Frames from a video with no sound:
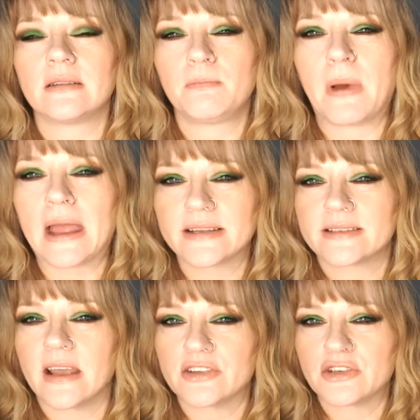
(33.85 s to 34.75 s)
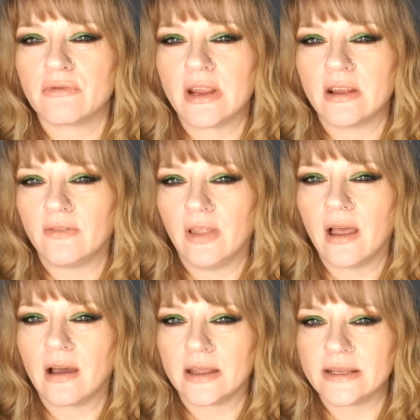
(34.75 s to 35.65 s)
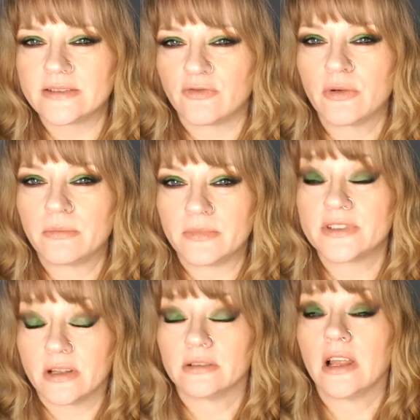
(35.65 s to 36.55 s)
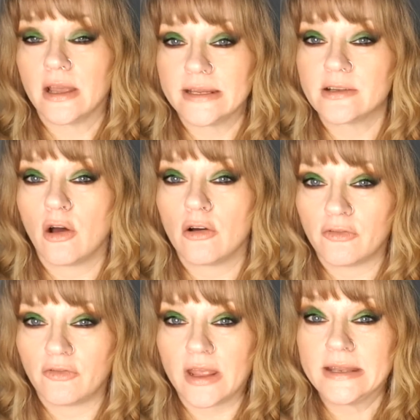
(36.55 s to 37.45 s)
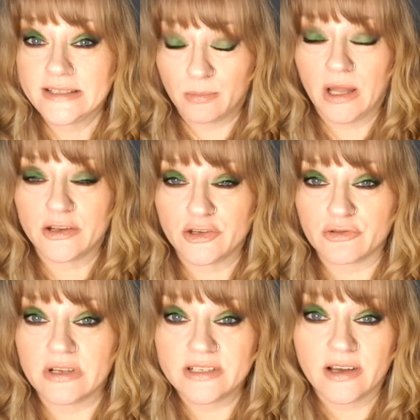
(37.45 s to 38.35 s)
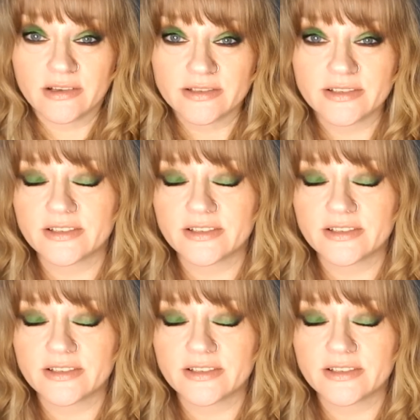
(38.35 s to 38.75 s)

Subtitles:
backscattering of light from sunlight off interplanetary dust.